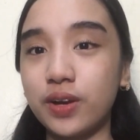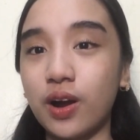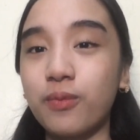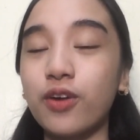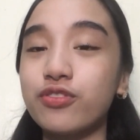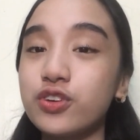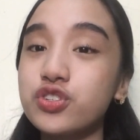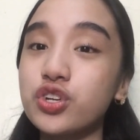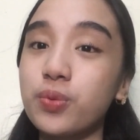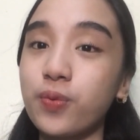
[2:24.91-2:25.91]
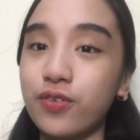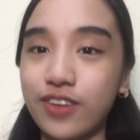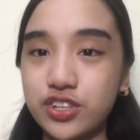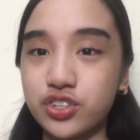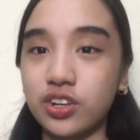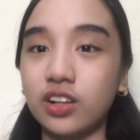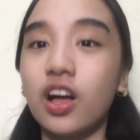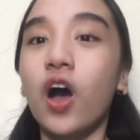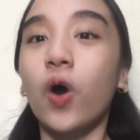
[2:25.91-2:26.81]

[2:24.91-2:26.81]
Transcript: become a future professional